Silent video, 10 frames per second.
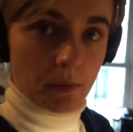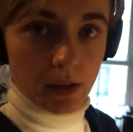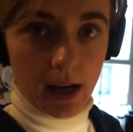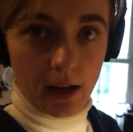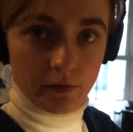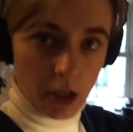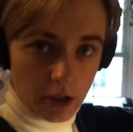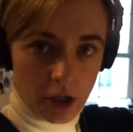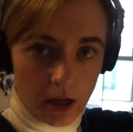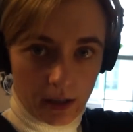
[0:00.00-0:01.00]
will have dark
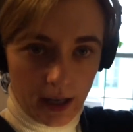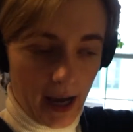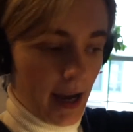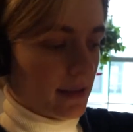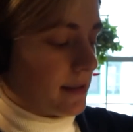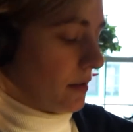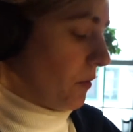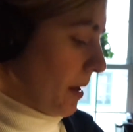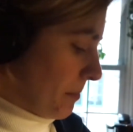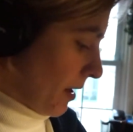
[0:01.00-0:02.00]
chocolate hats and
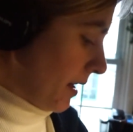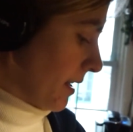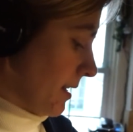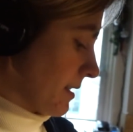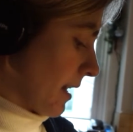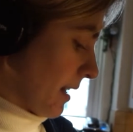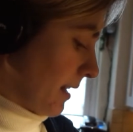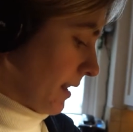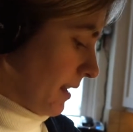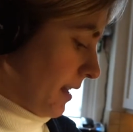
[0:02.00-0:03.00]
white bodies, that kind
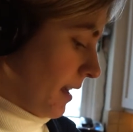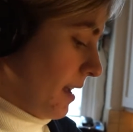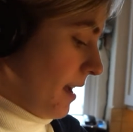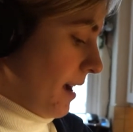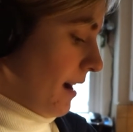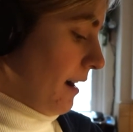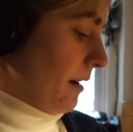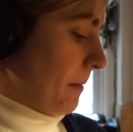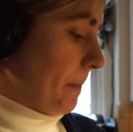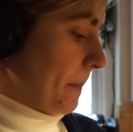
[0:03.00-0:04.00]
of thing.
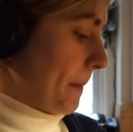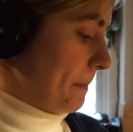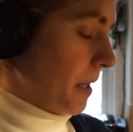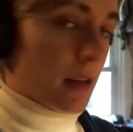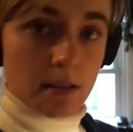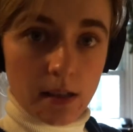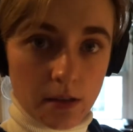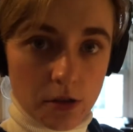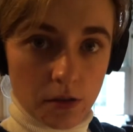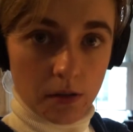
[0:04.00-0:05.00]
Yeah, I just thought
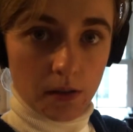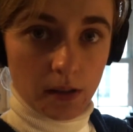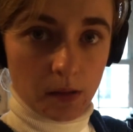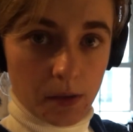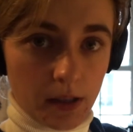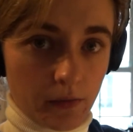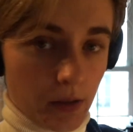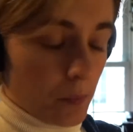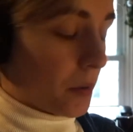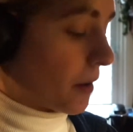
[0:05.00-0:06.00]
I'd show you a little bit of
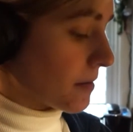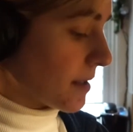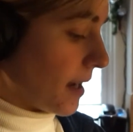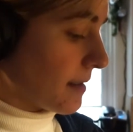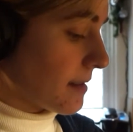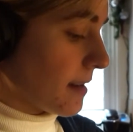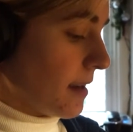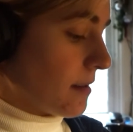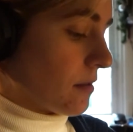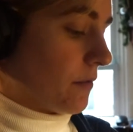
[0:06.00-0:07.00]
the process.
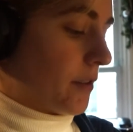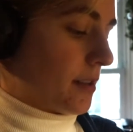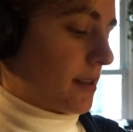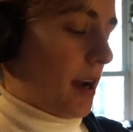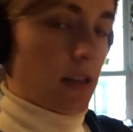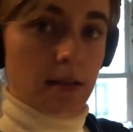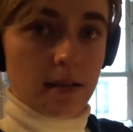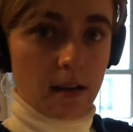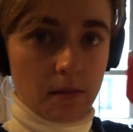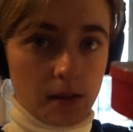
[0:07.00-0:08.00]
So first, I just
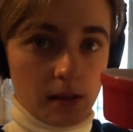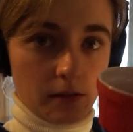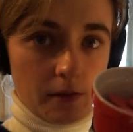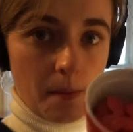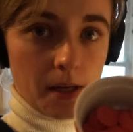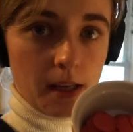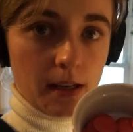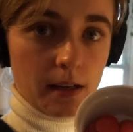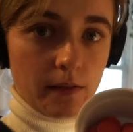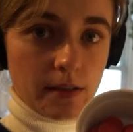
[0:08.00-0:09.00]
start with a little
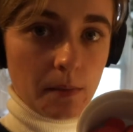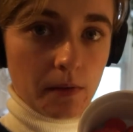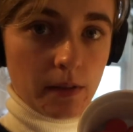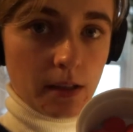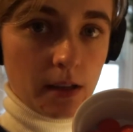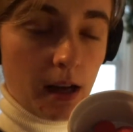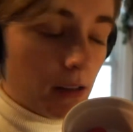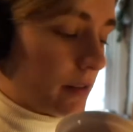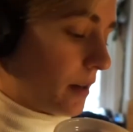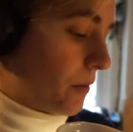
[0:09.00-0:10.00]
ramekin of some of the
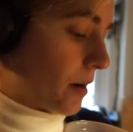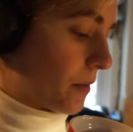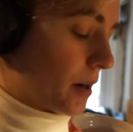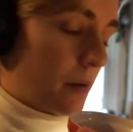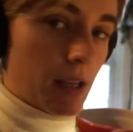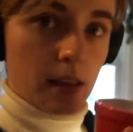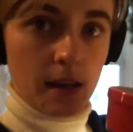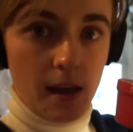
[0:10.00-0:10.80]
color that I want to work with.